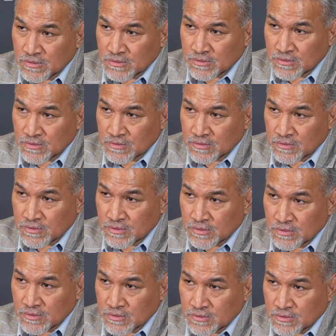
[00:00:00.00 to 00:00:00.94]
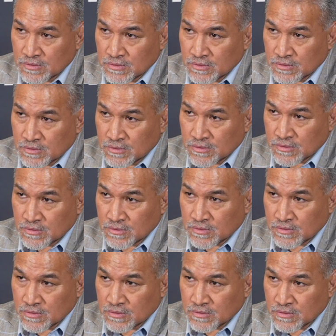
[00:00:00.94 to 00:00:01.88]
three weeks maybe better than
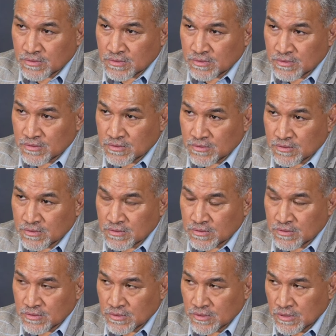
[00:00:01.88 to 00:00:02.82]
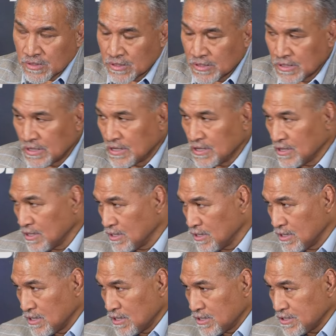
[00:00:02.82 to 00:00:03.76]
last year or the year before?
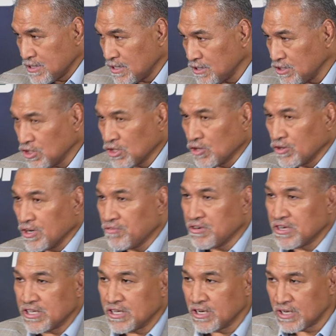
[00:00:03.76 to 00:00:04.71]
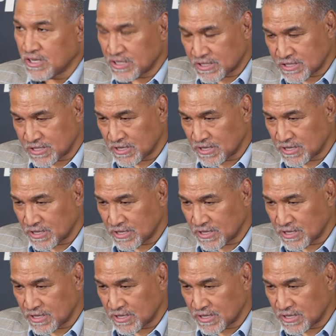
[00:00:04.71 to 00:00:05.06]
Yeah, you know, every year it,